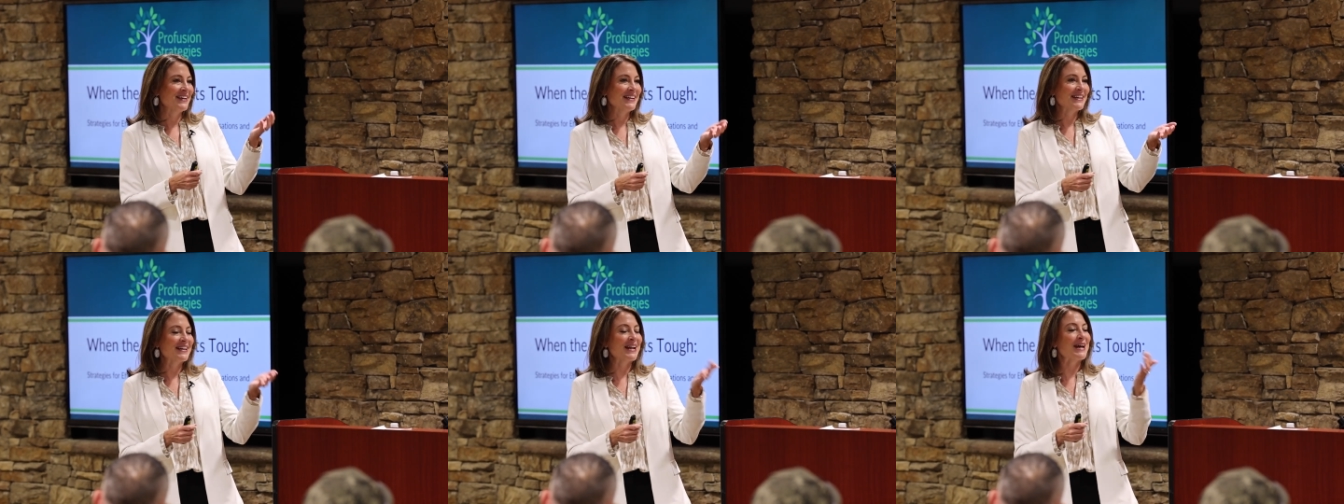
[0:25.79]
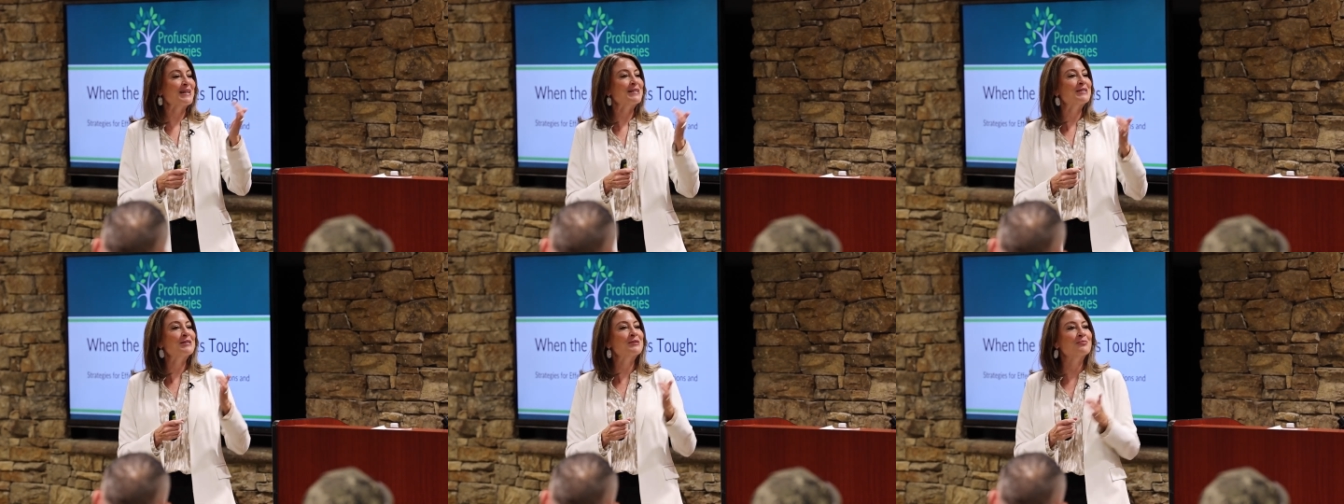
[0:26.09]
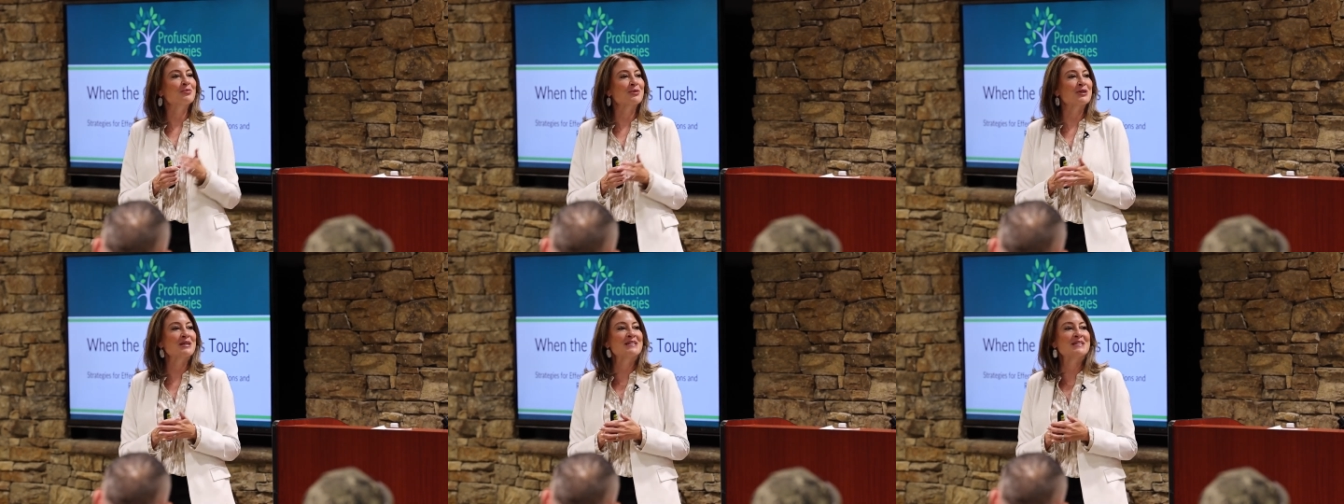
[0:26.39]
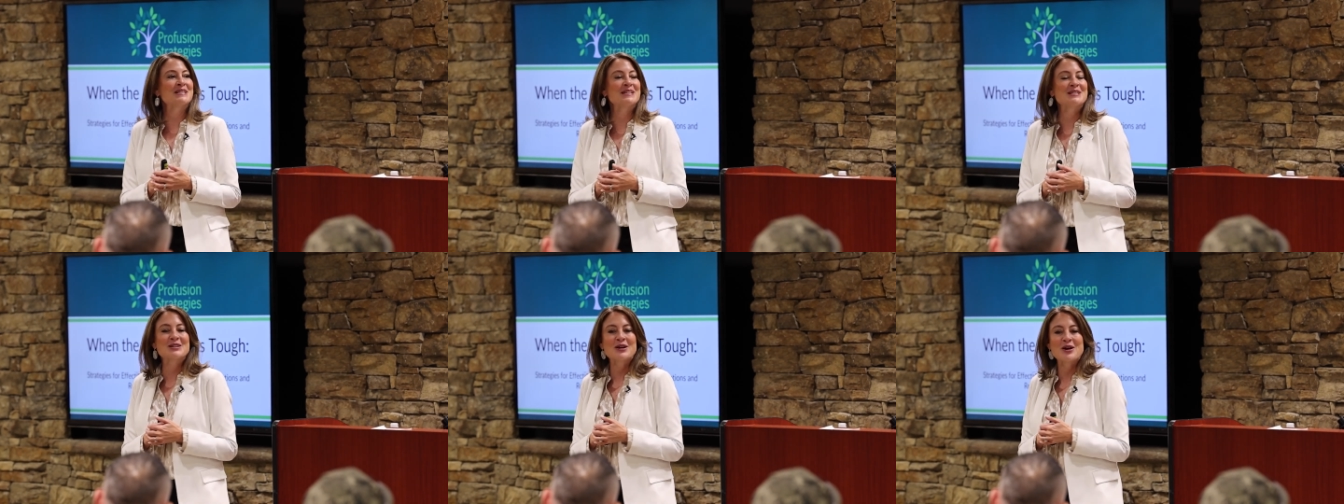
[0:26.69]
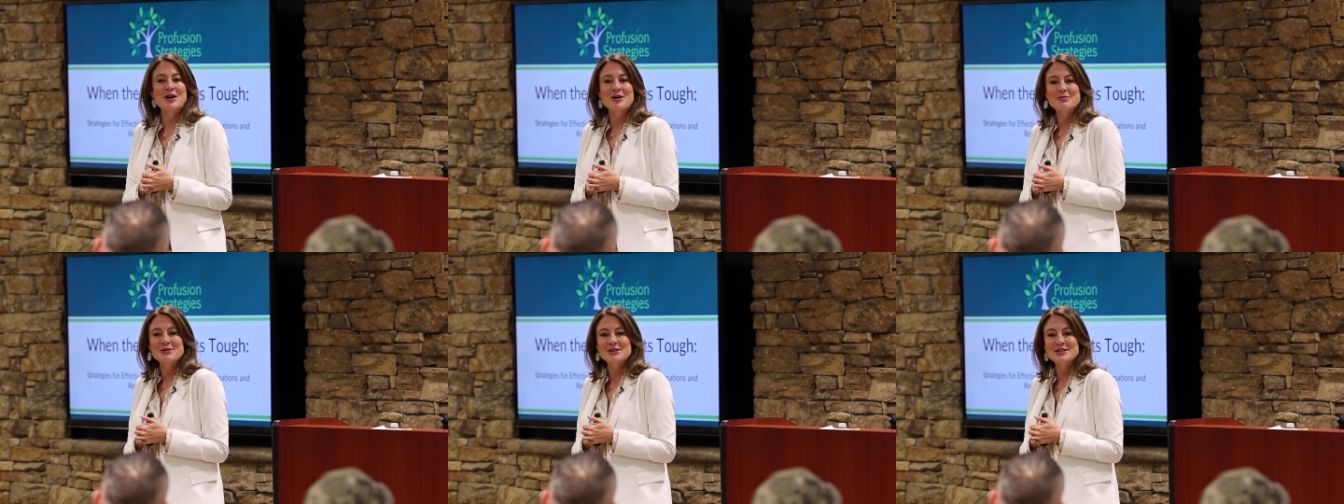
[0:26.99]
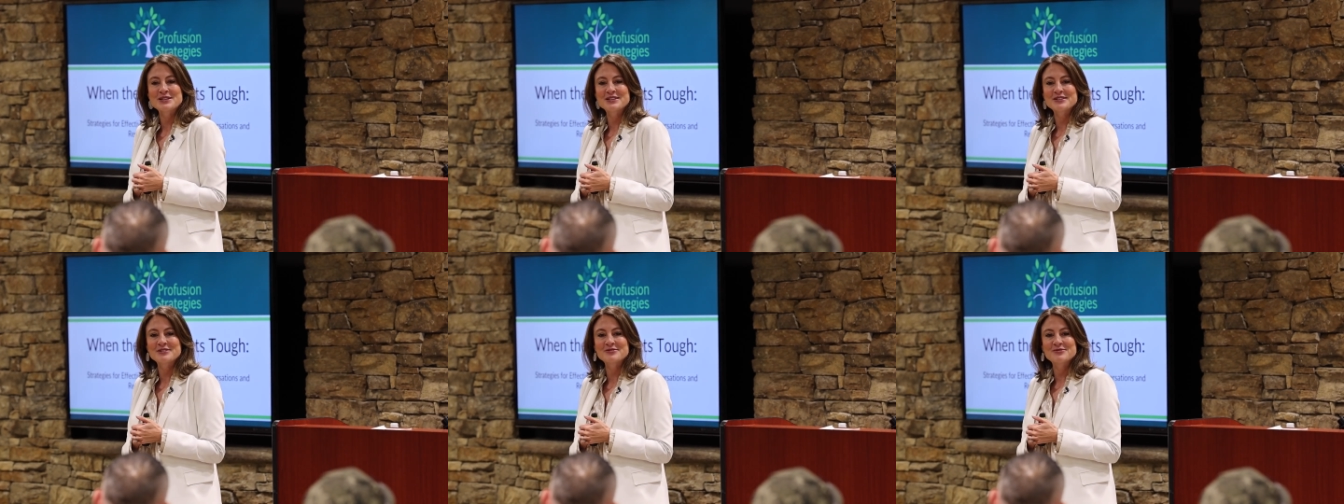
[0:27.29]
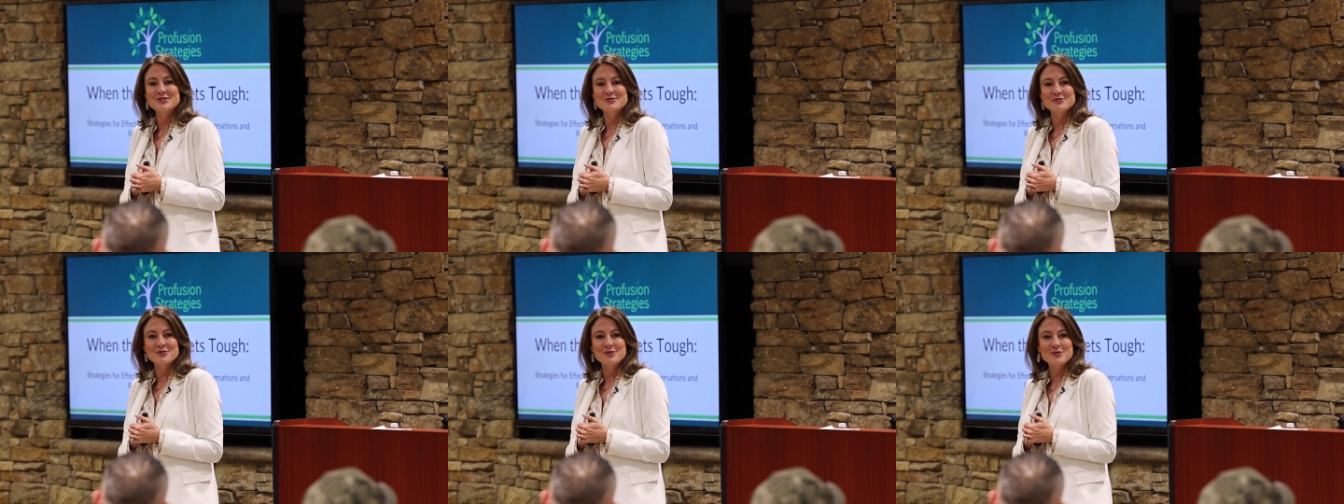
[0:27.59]
nice, breezy topic of
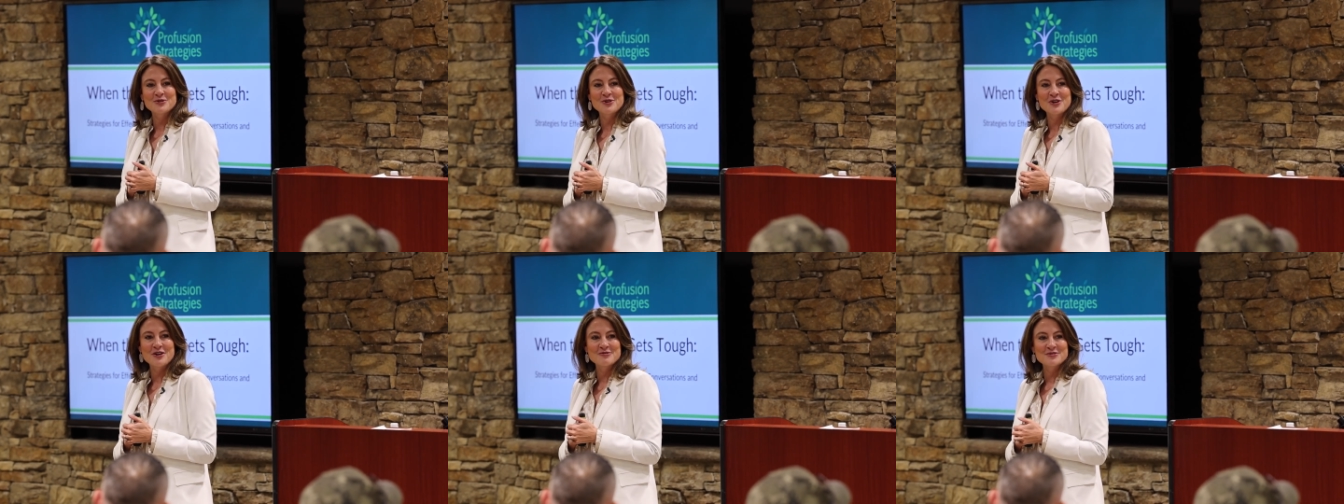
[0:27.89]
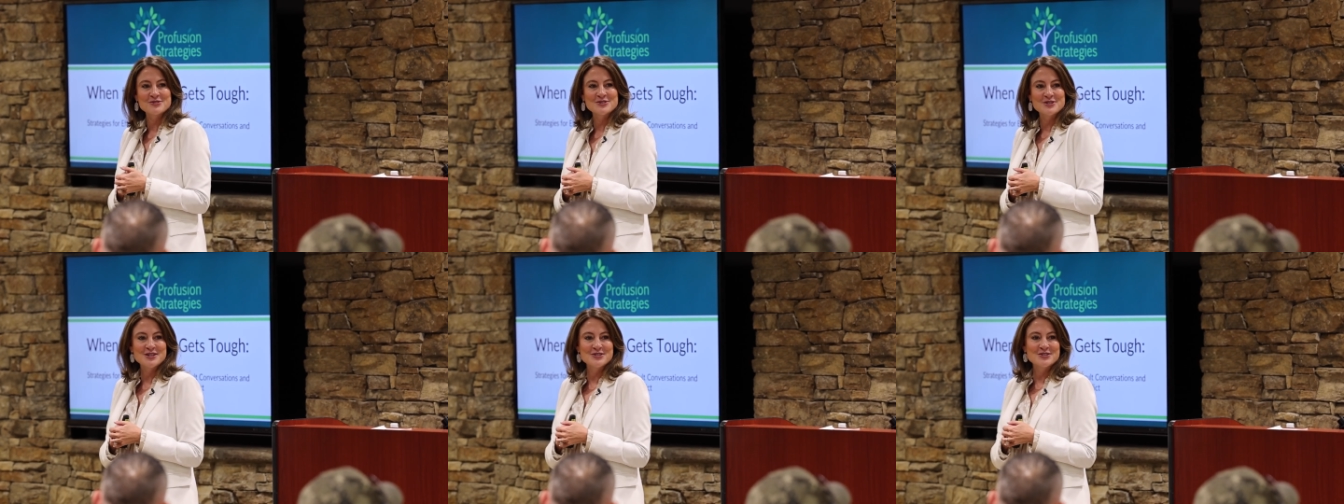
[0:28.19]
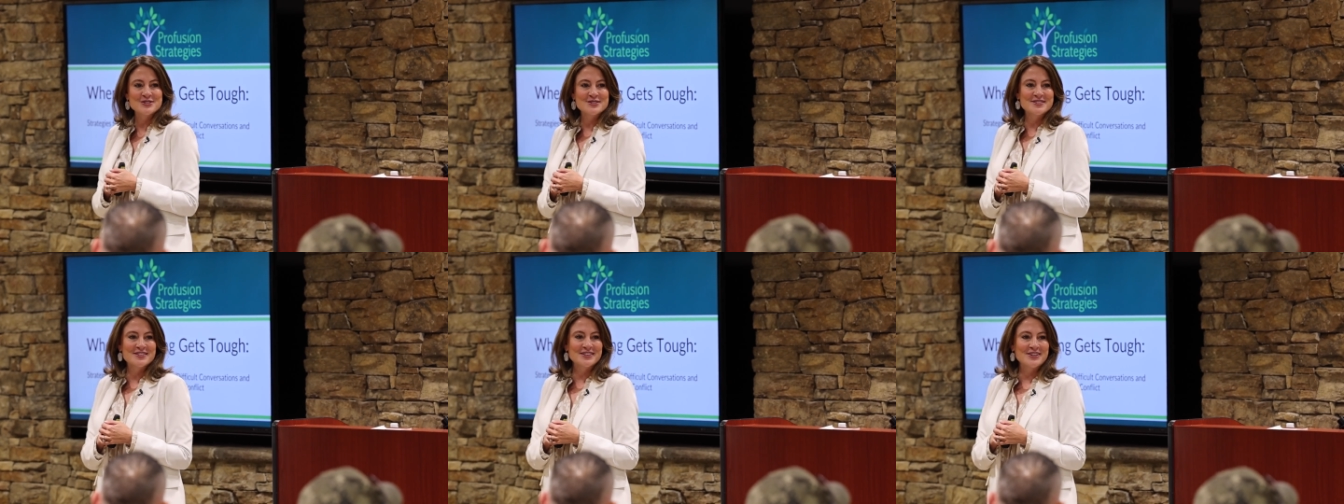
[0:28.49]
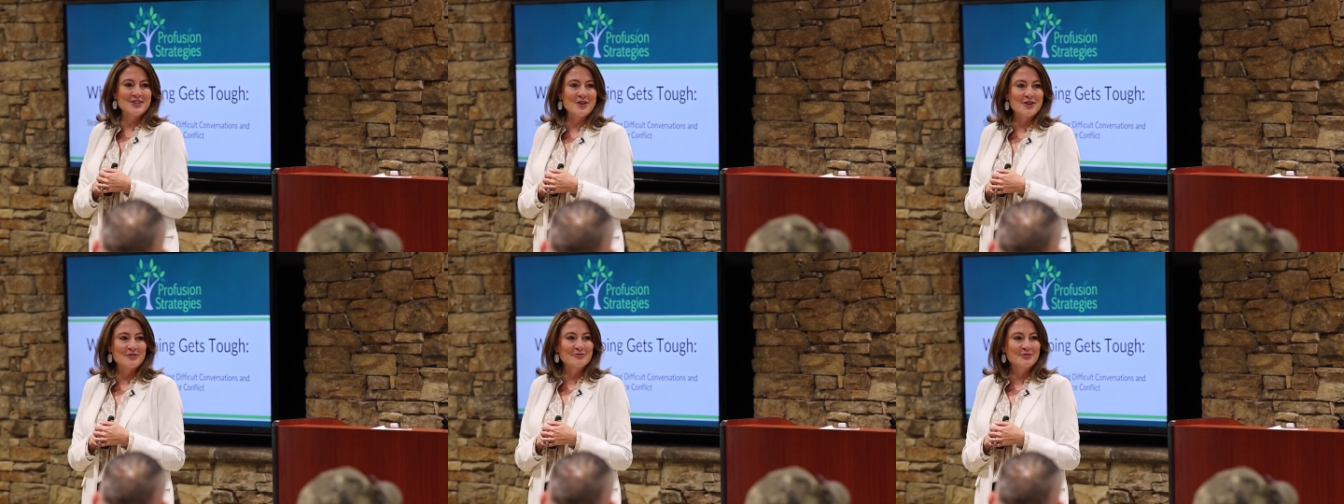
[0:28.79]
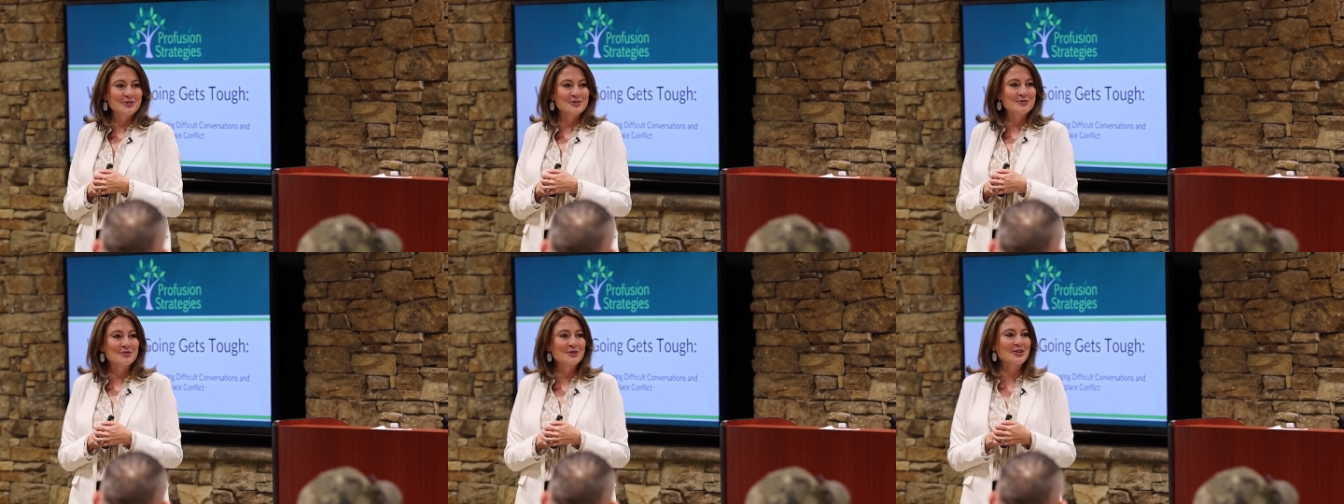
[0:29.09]
difficult conversations and conflict.